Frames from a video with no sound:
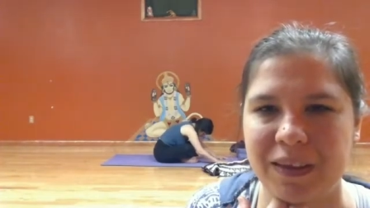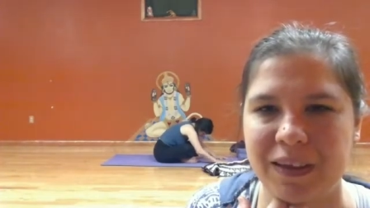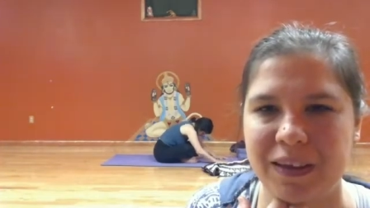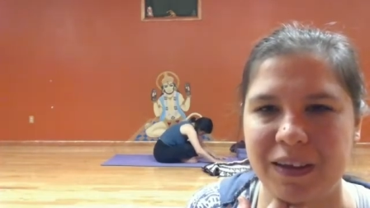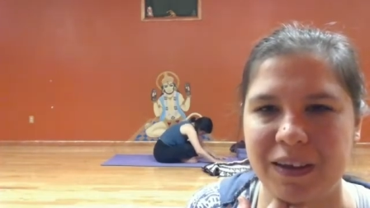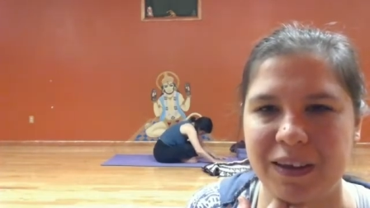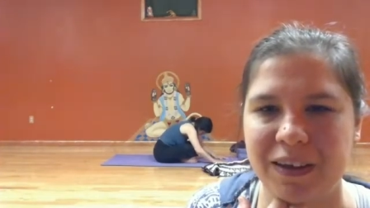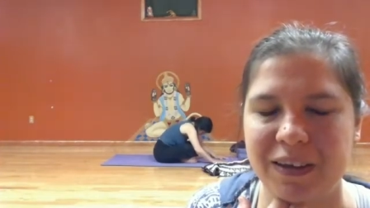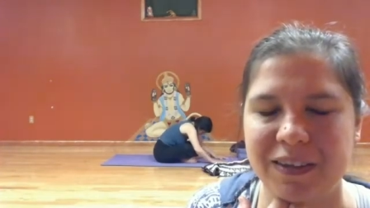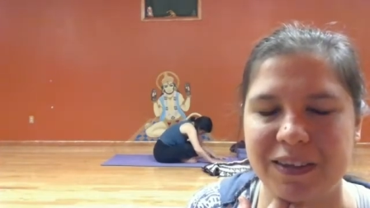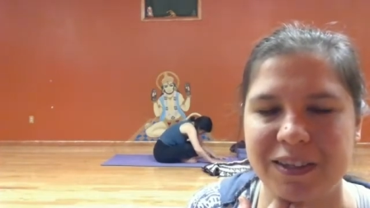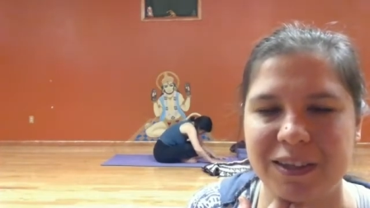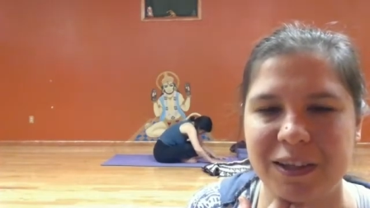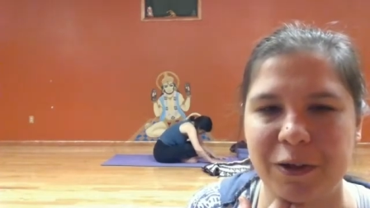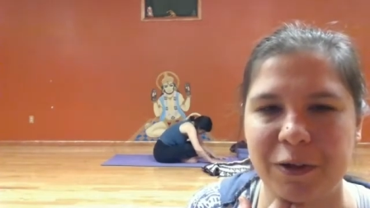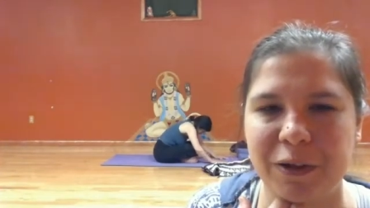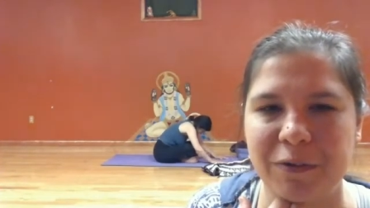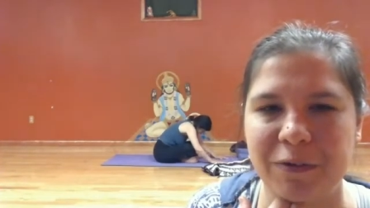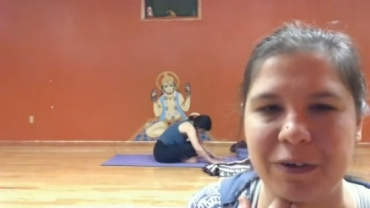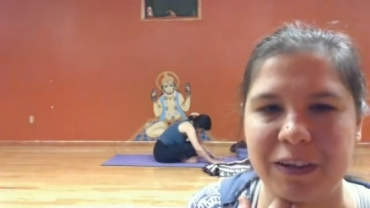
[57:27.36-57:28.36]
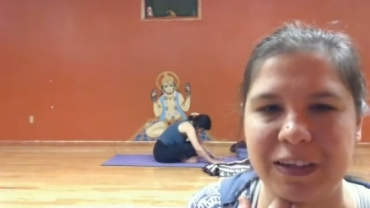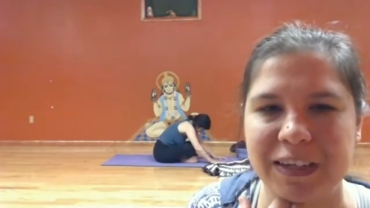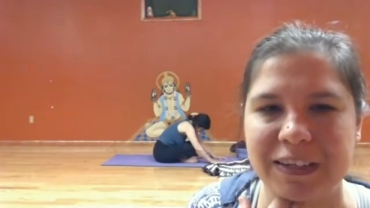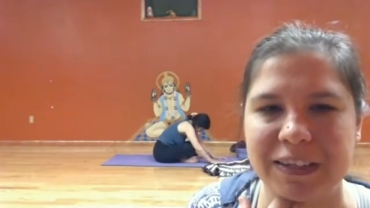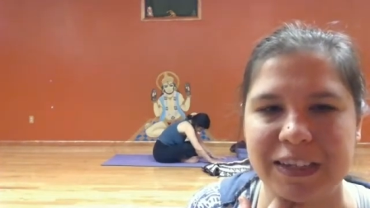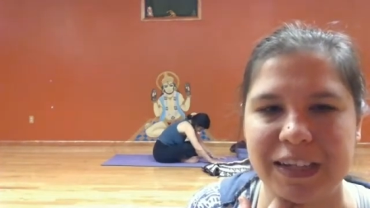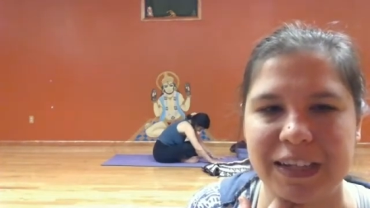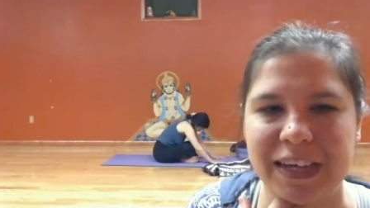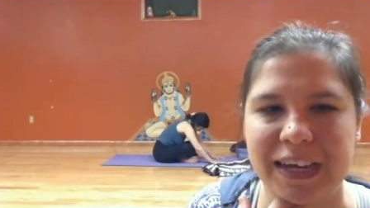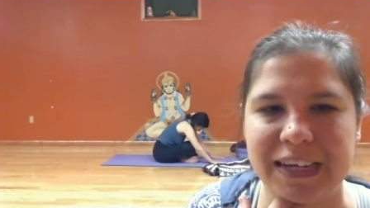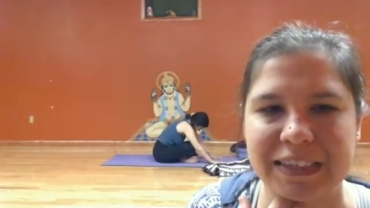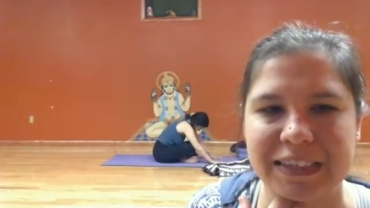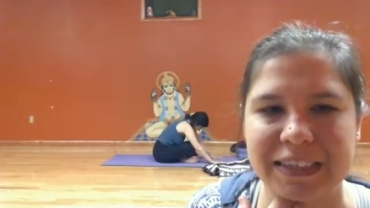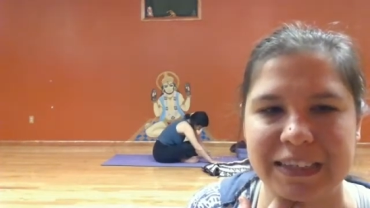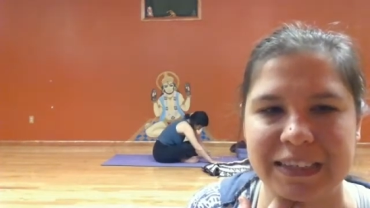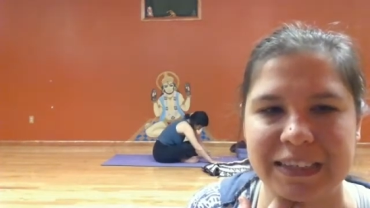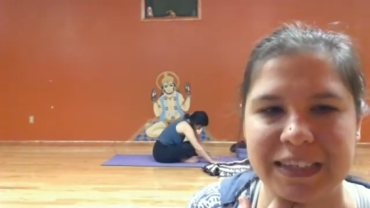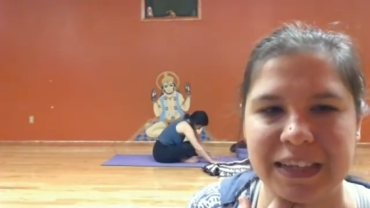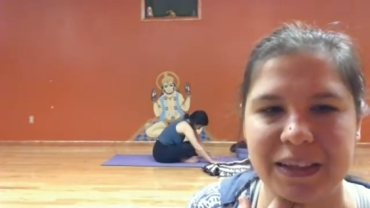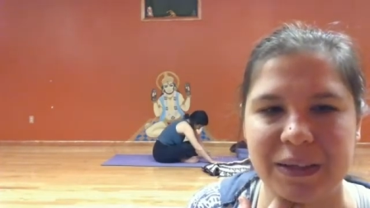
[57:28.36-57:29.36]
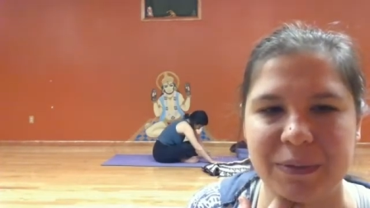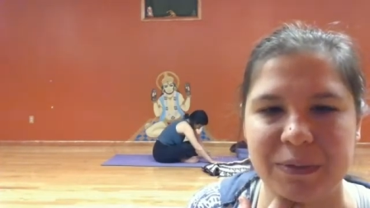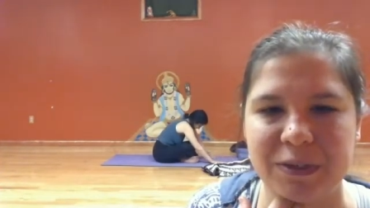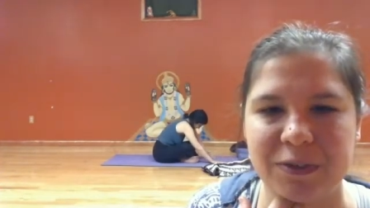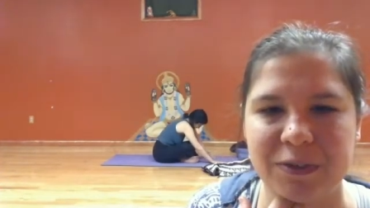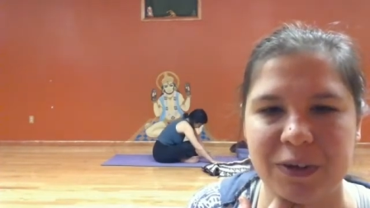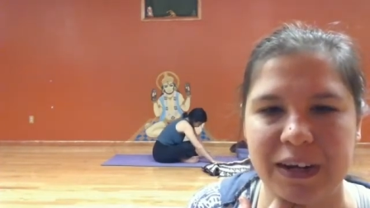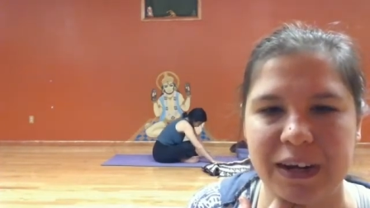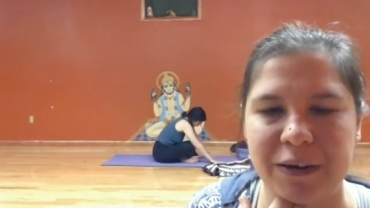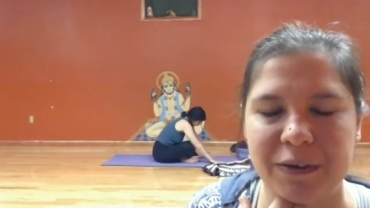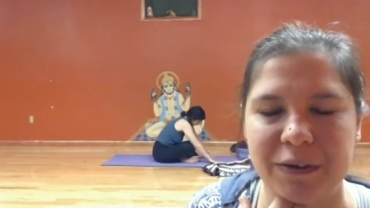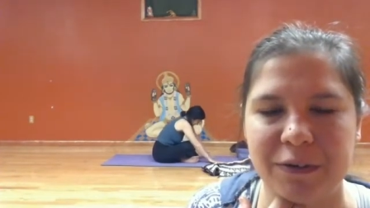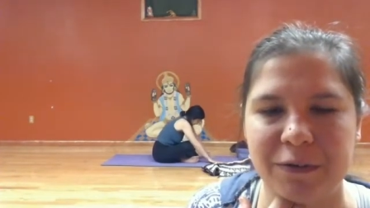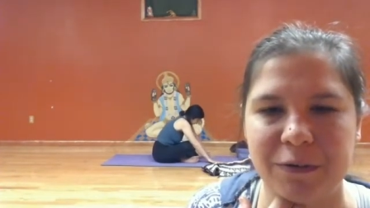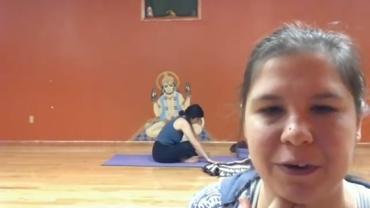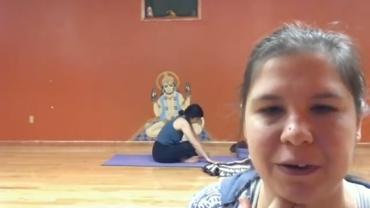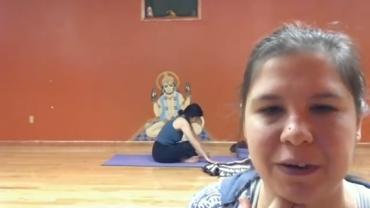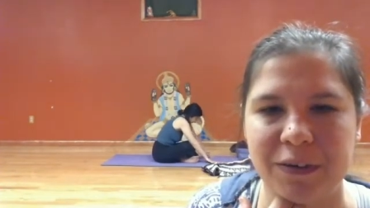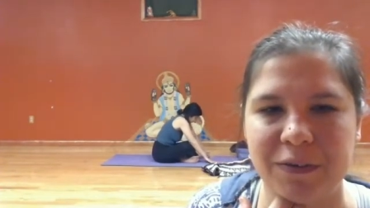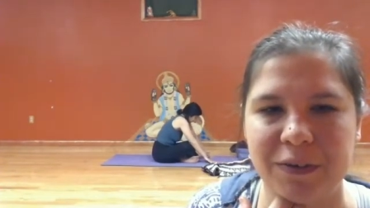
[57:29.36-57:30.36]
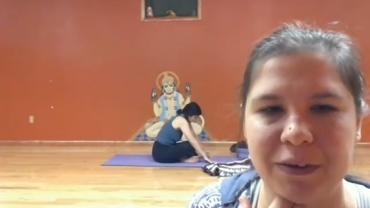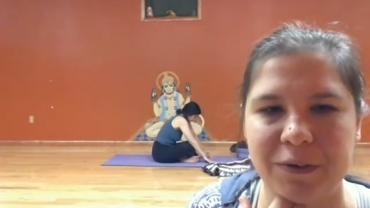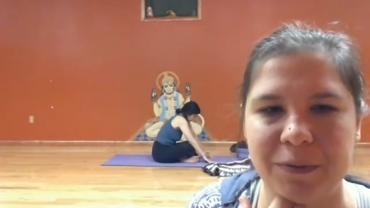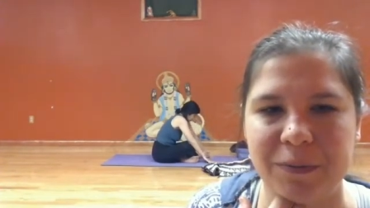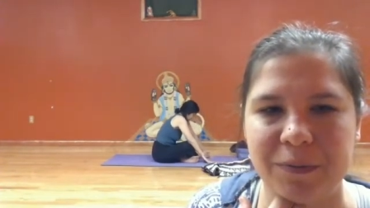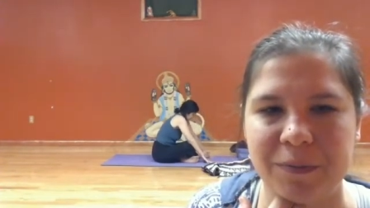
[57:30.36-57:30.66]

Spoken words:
Good. Slowly release the legs, extend them straight out in front of you.